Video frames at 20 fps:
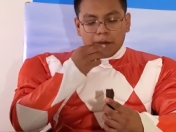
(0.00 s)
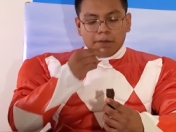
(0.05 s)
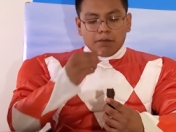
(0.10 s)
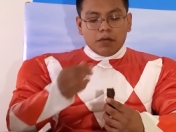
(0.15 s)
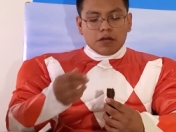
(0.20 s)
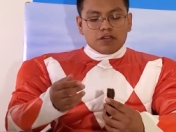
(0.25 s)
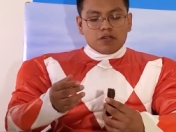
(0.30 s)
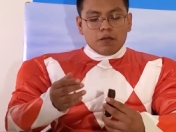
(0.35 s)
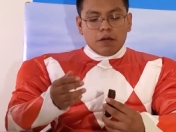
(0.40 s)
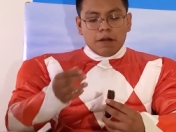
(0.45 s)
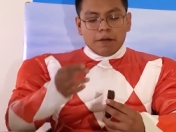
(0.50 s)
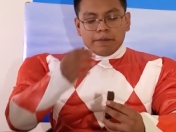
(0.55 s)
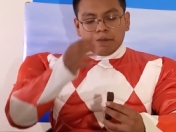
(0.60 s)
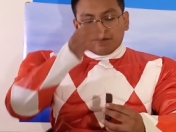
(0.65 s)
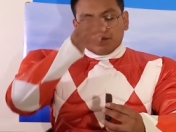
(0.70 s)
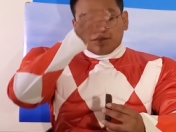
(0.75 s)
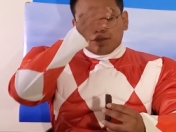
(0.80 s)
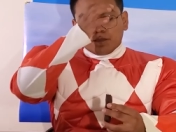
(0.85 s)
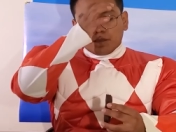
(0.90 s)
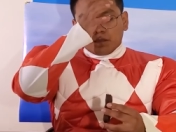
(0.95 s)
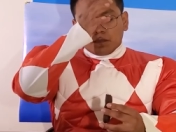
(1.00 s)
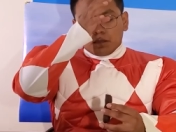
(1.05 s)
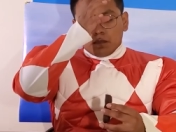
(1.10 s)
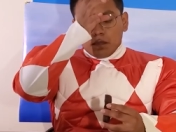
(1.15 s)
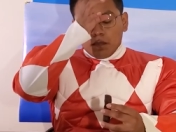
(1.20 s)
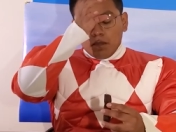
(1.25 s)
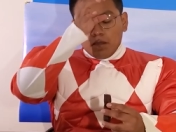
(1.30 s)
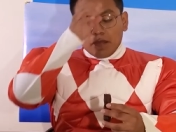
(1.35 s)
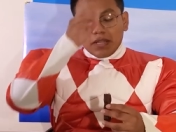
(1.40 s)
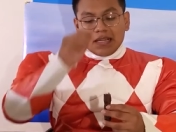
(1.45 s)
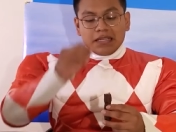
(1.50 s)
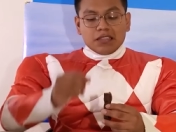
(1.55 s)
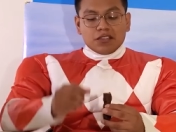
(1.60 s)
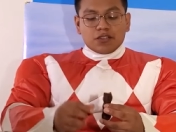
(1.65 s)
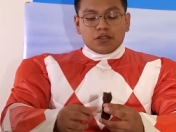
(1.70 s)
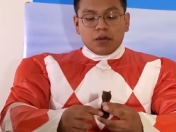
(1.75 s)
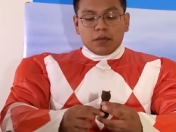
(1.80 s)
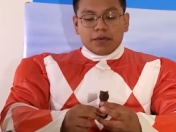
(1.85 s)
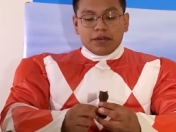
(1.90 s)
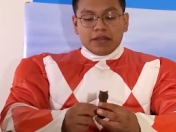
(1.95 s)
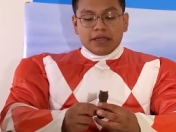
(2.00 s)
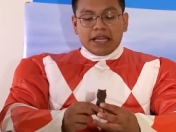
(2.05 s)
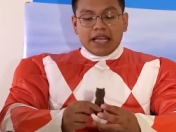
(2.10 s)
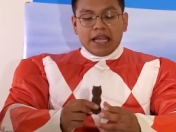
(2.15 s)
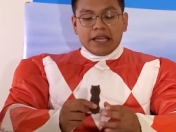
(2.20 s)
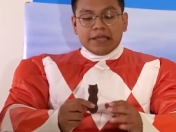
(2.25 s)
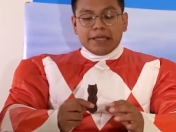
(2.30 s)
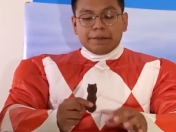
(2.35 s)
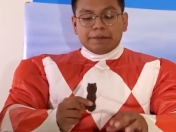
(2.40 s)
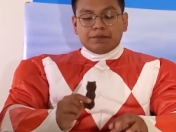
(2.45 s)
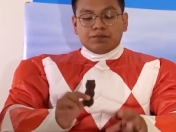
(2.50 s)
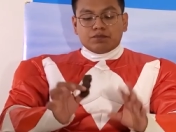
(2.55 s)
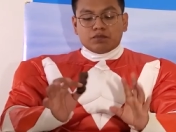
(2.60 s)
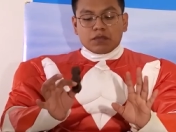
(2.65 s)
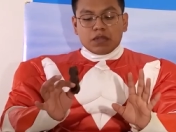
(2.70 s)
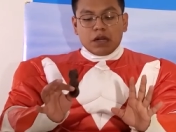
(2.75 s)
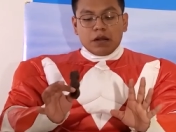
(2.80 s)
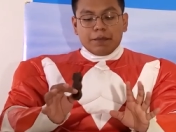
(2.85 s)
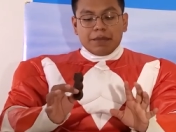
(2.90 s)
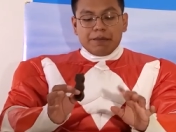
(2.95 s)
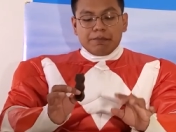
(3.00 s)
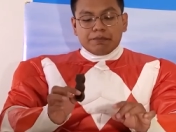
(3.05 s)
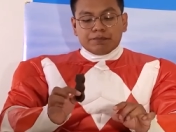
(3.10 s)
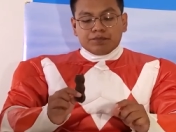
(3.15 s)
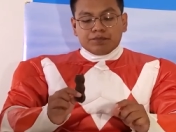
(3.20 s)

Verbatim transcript: marshmallow, and the strawberry candy gummy.